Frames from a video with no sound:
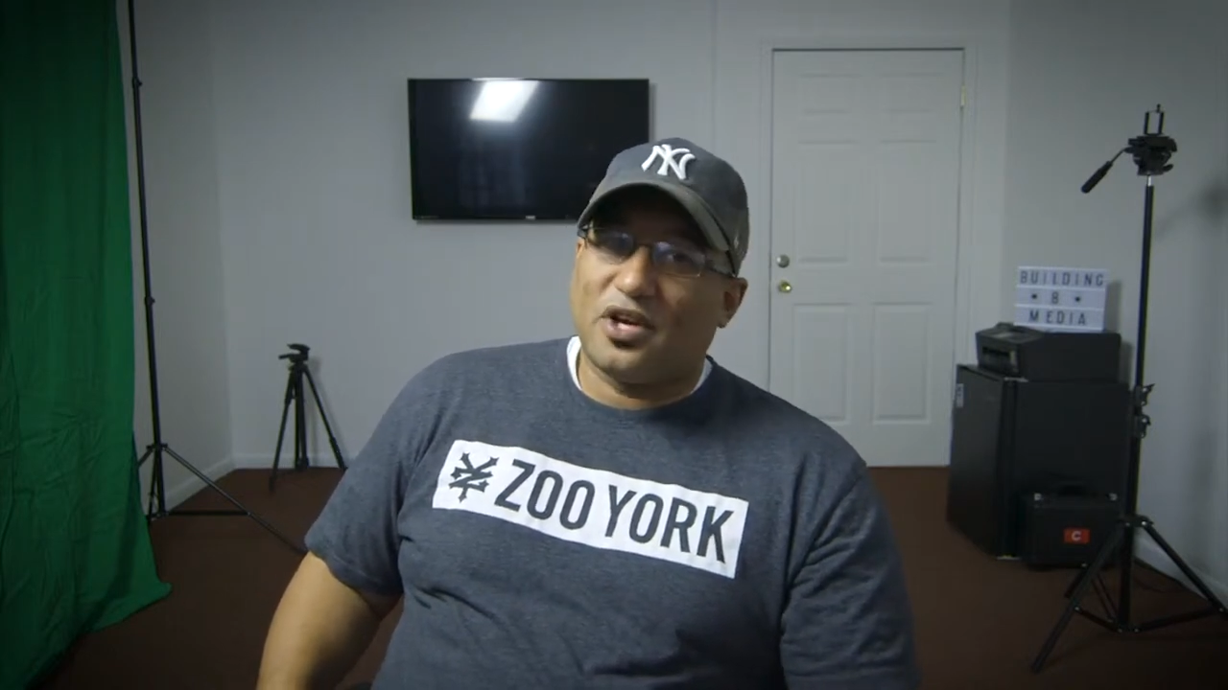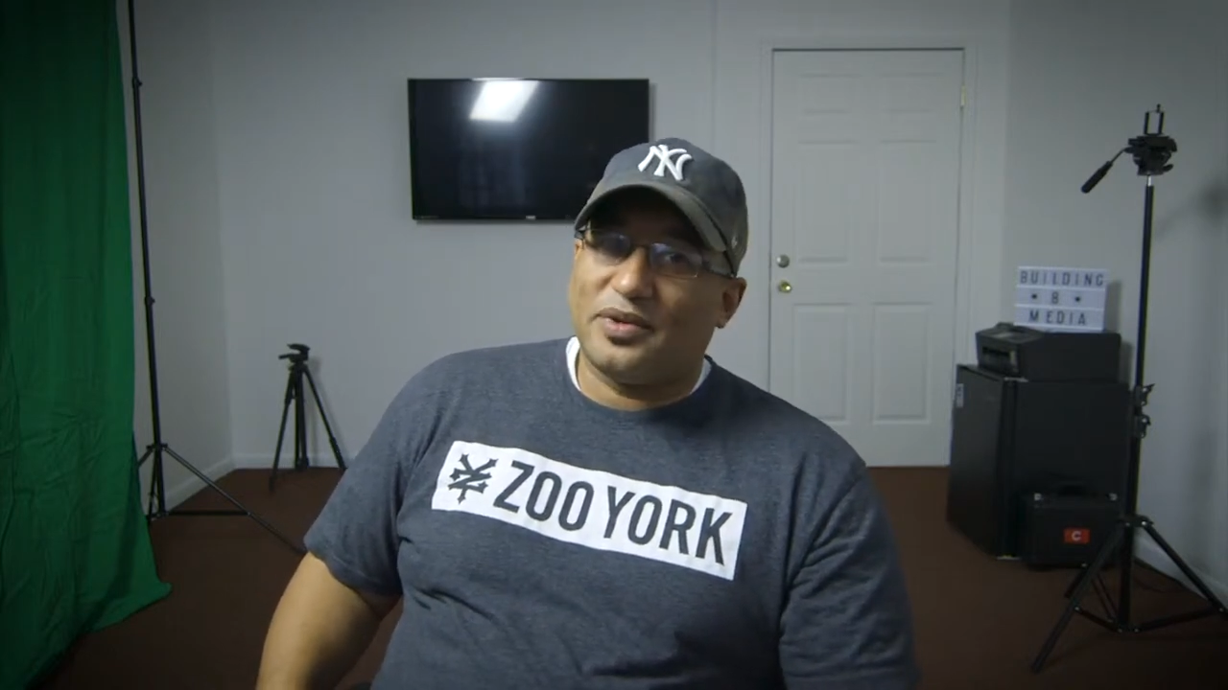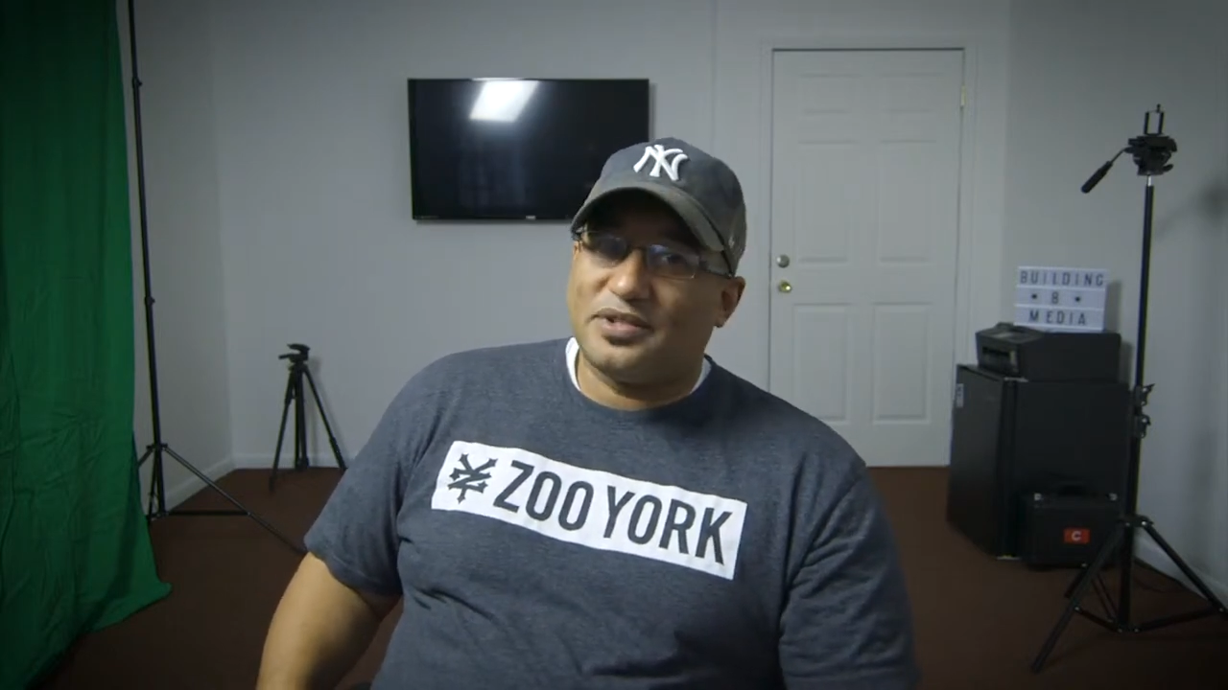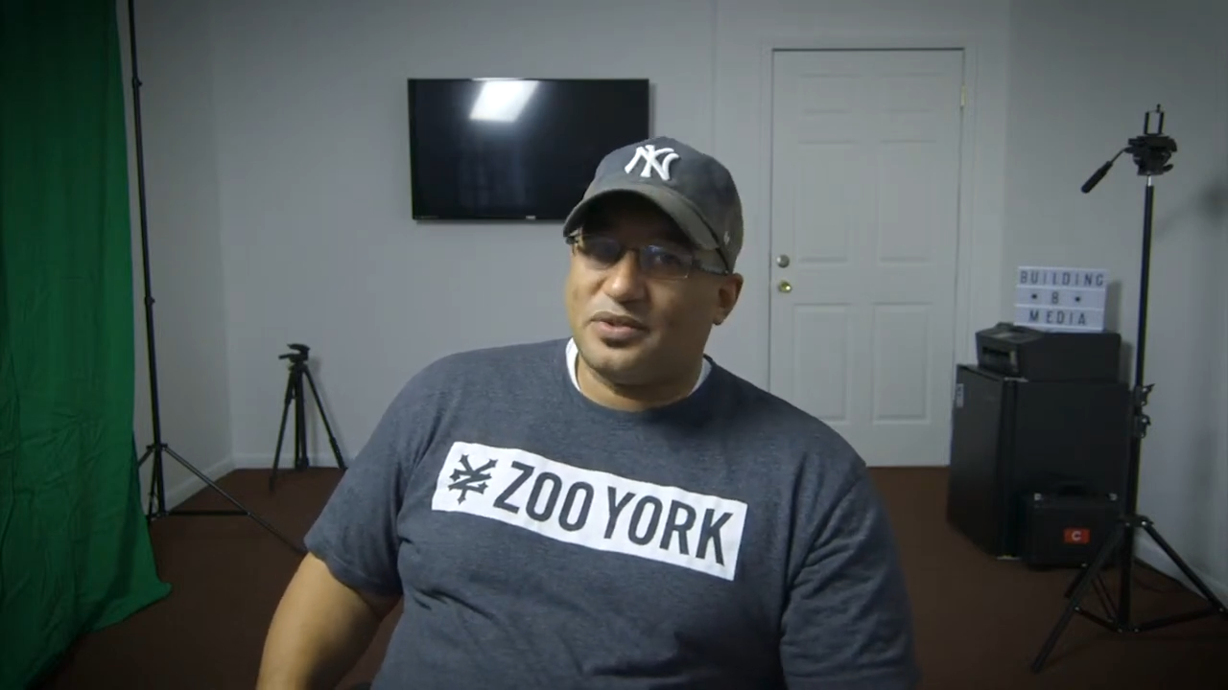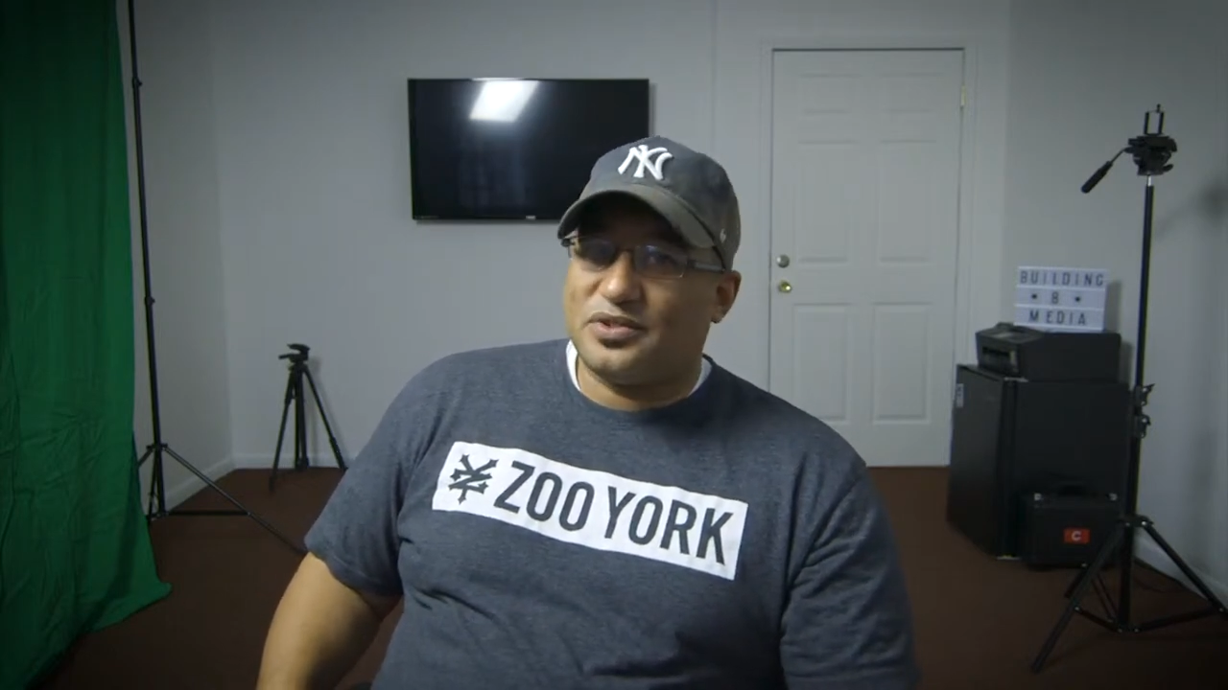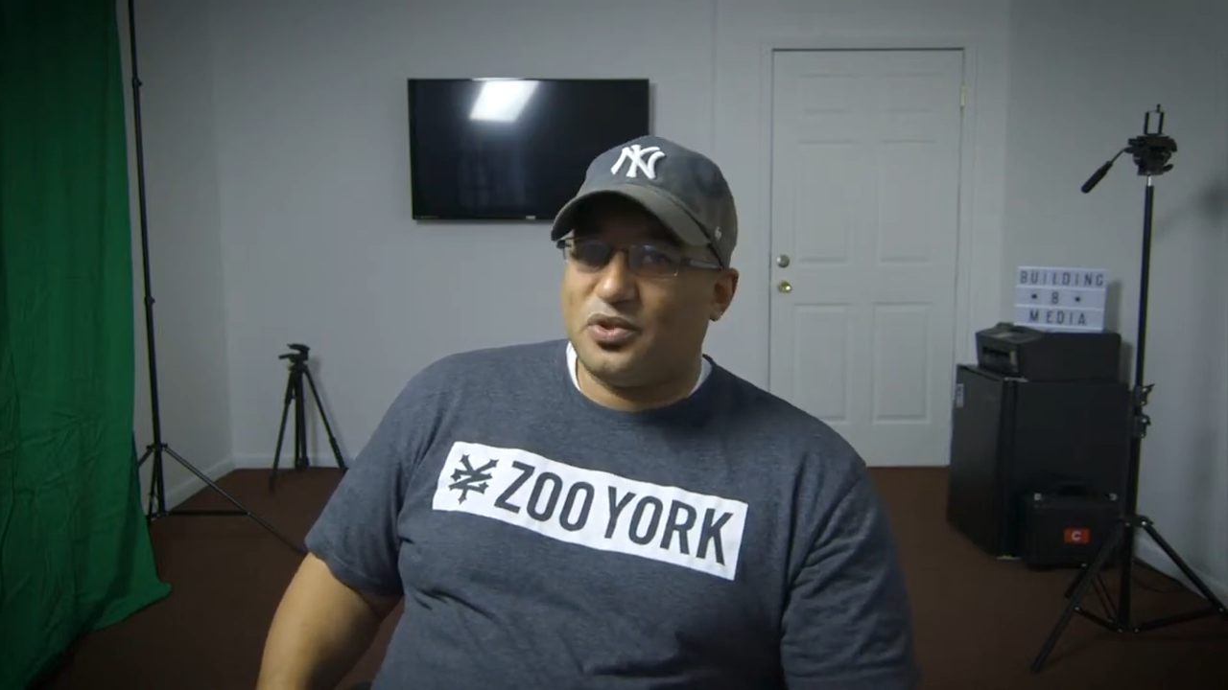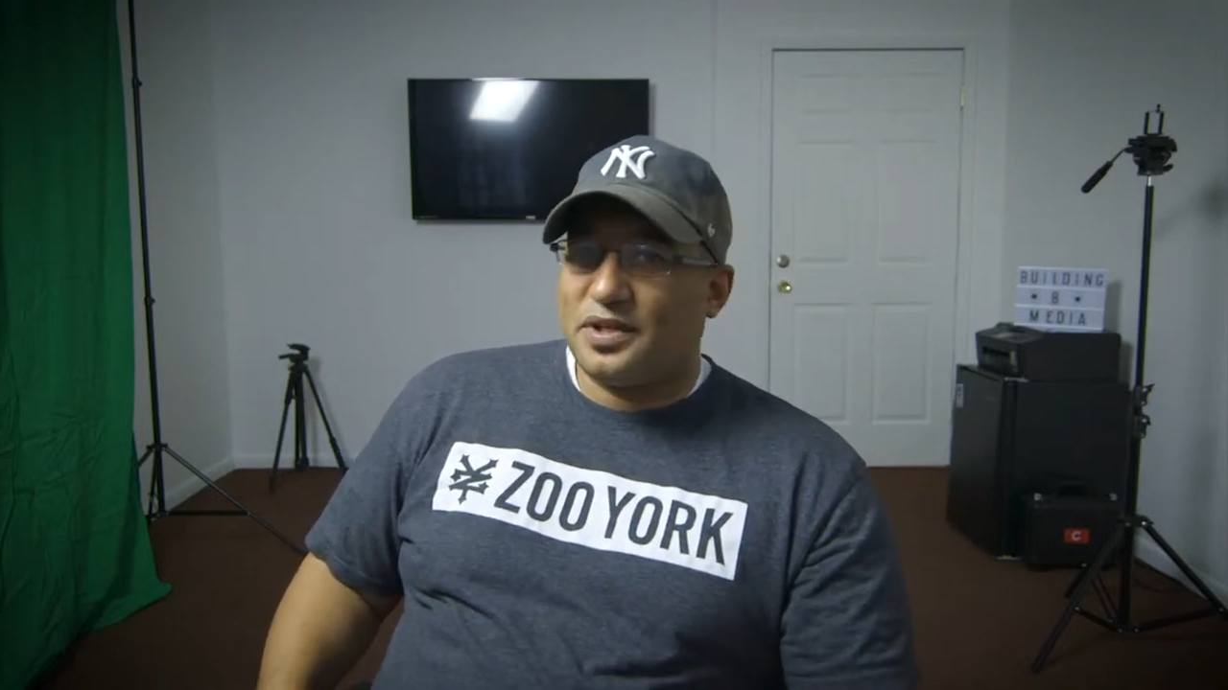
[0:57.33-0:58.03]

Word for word: to go into it too